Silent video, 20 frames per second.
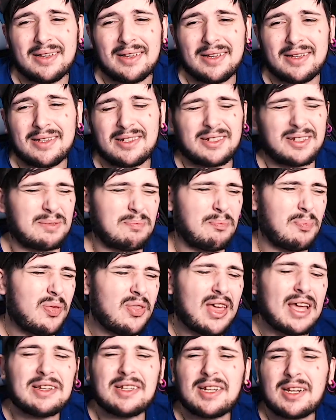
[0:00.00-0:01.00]
You're just a
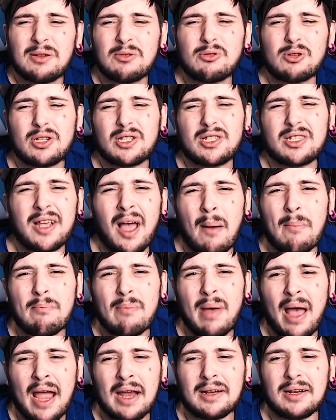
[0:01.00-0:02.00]
pathetic little
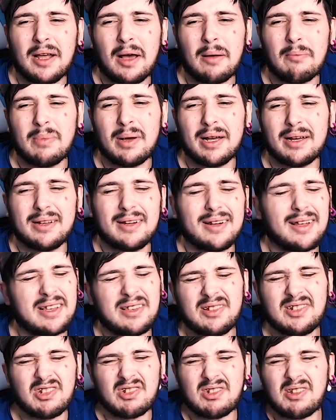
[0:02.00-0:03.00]
scumbag number. Like,
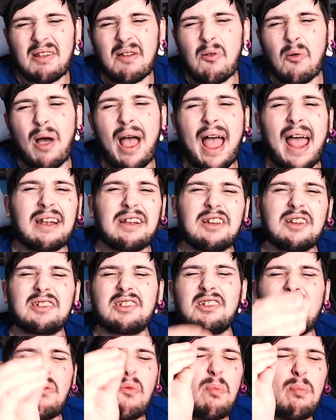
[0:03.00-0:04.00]
you're just a little ant. You're just
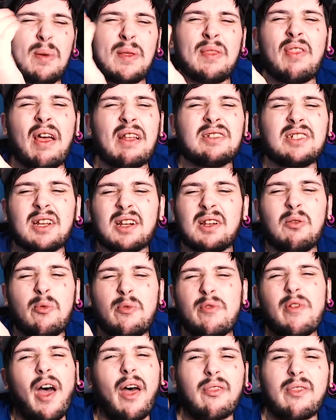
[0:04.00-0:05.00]
a little pathetic little
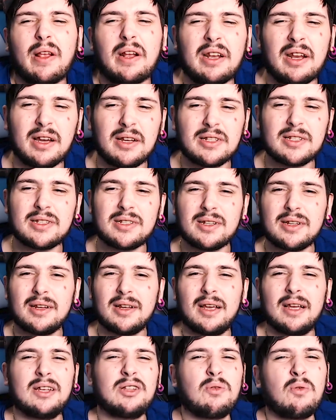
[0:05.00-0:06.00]
nothingness.
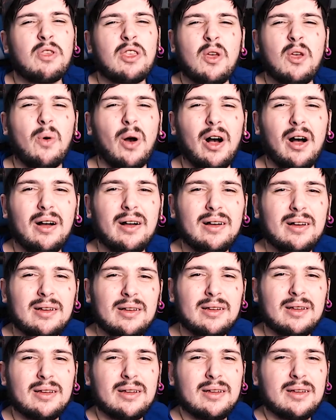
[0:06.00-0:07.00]
That's what you are.
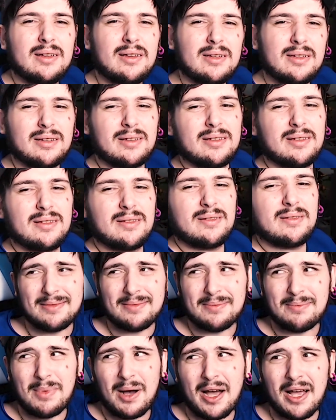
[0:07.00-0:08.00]

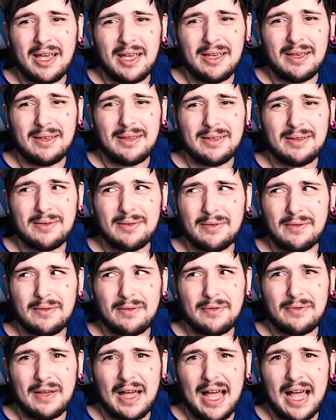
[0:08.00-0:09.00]
My
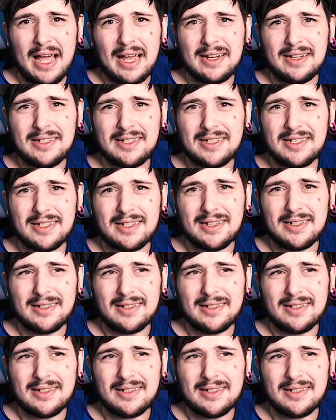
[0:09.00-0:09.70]
fans.